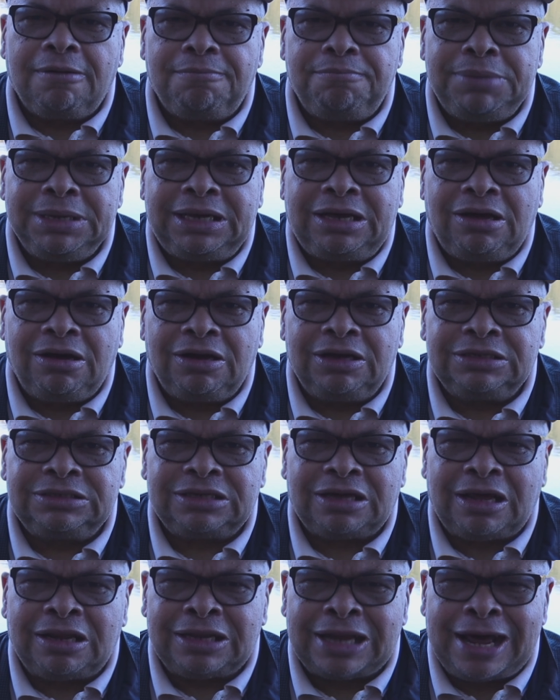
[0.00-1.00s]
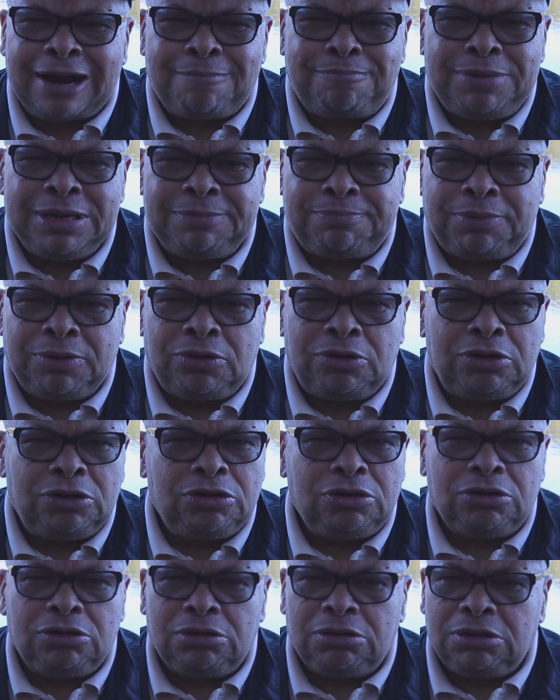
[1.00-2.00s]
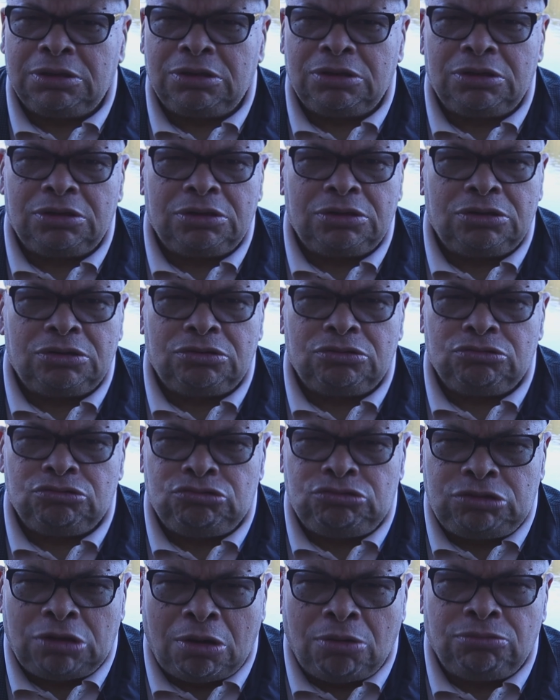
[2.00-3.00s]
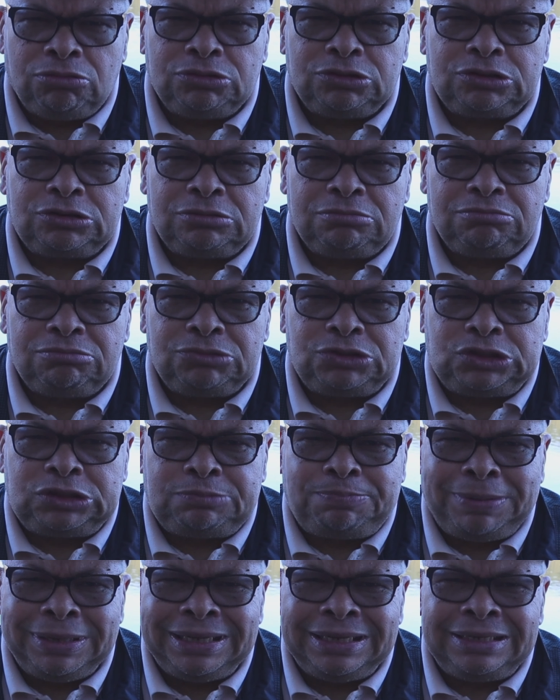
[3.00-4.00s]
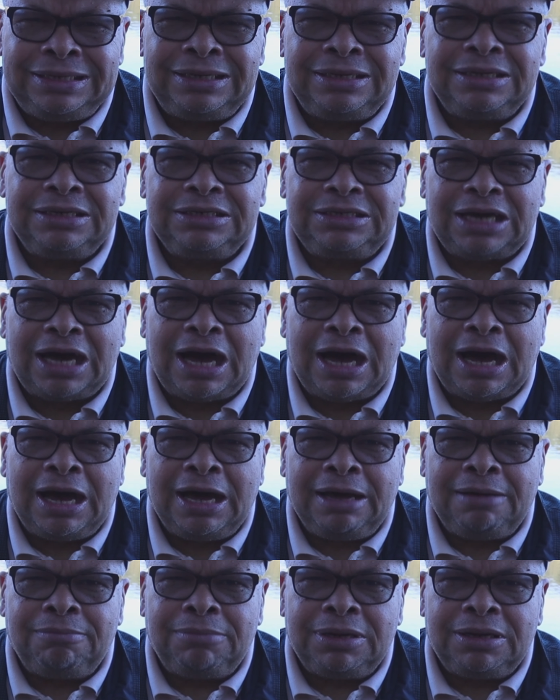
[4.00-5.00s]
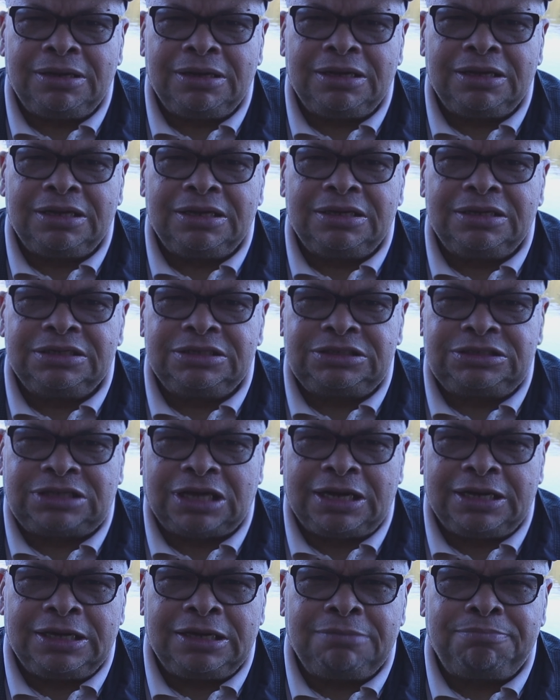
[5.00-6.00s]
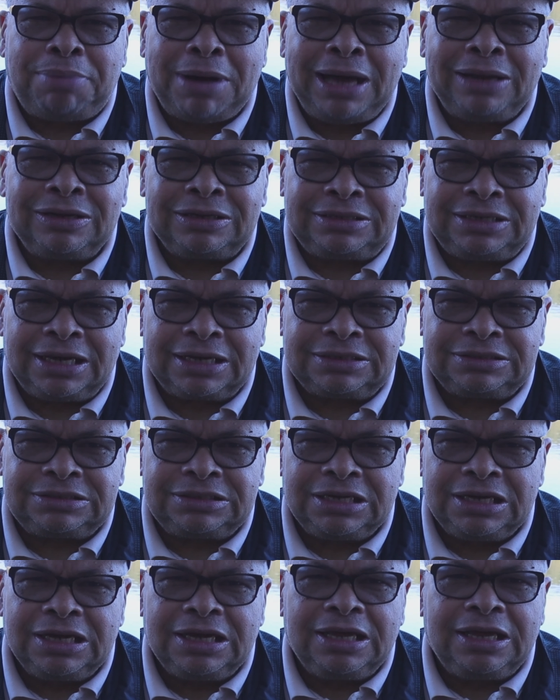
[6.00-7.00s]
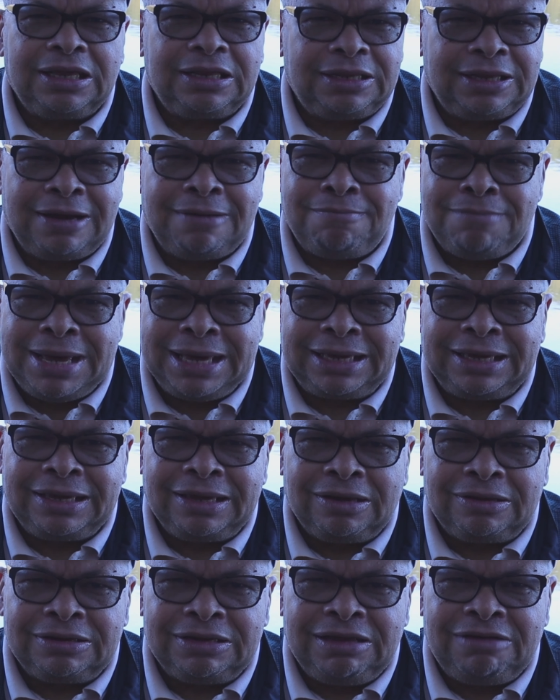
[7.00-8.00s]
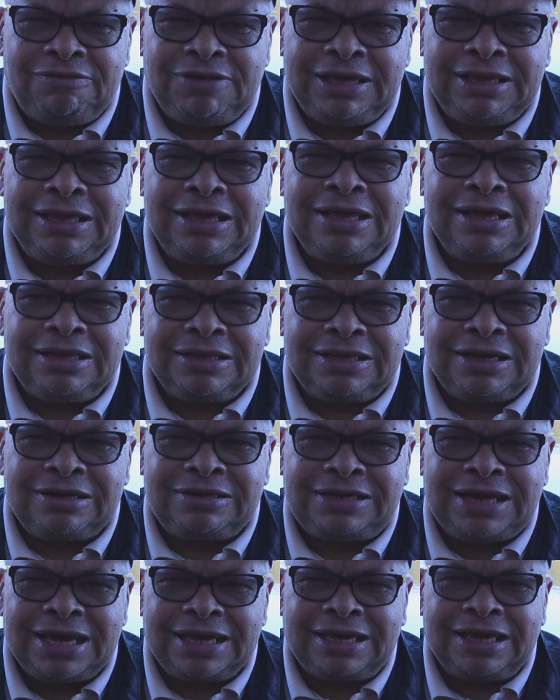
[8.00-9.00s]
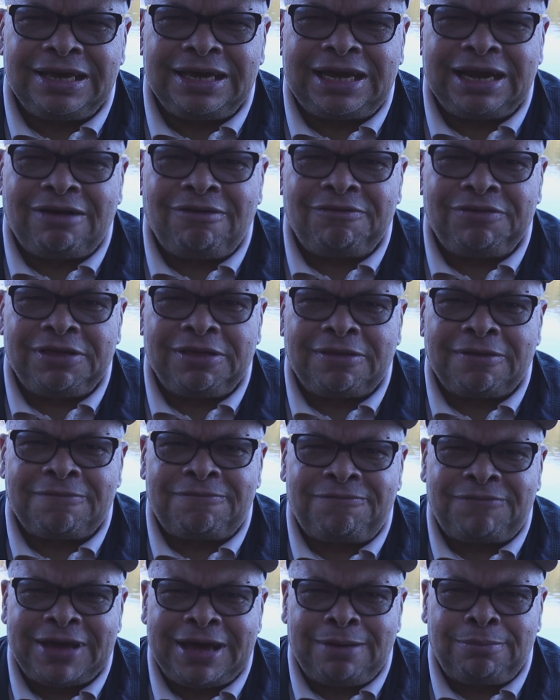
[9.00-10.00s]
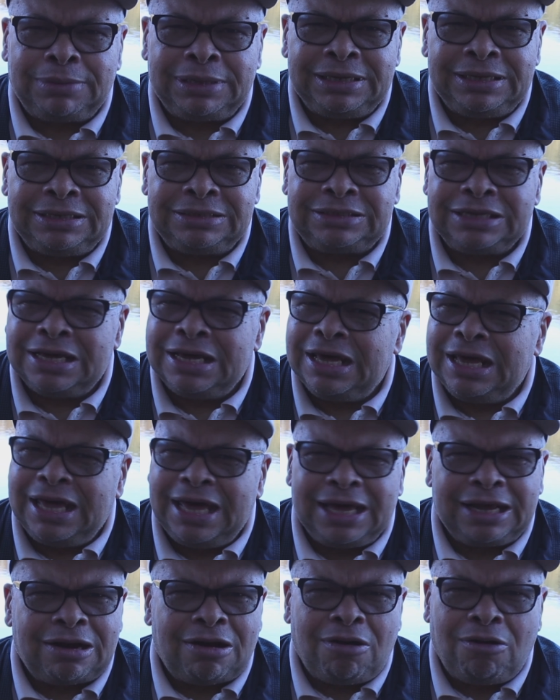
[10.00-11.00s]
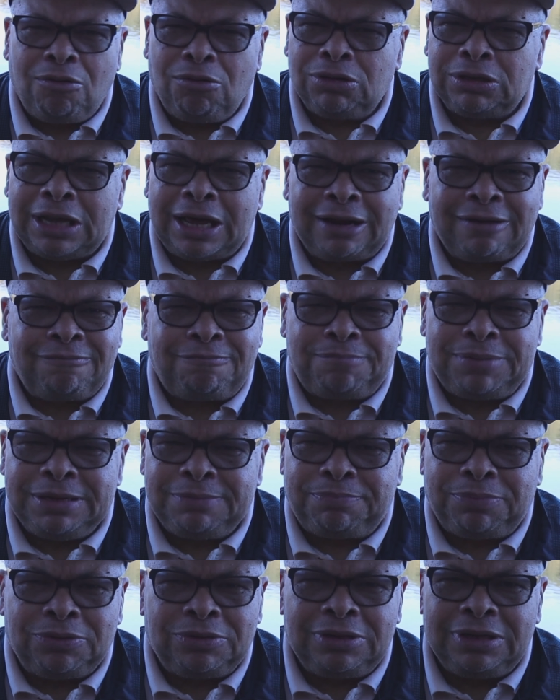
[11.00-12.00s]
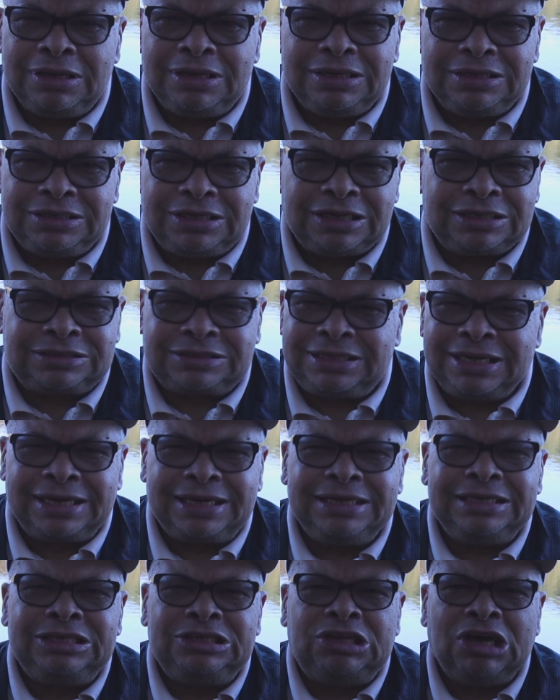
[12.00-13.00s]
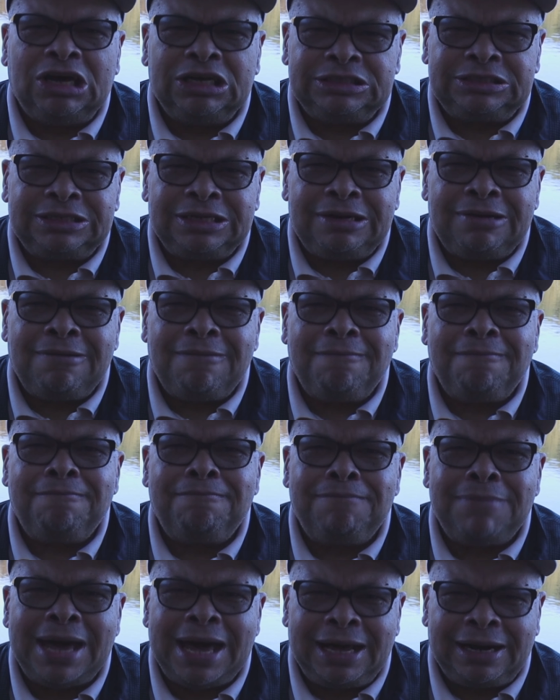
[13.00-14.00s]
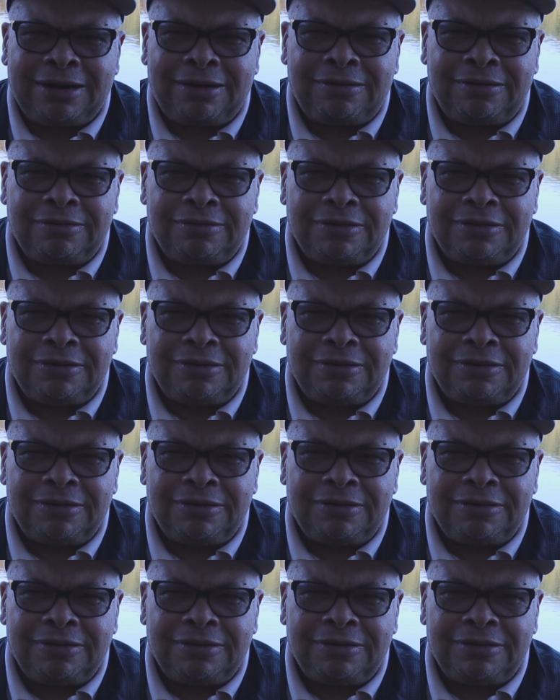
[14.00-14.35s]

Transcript: Because a lot of people don't spend time studying politics. They're making a living, they're taking care of the other families, and a whole lot of people just think it doesn't matter.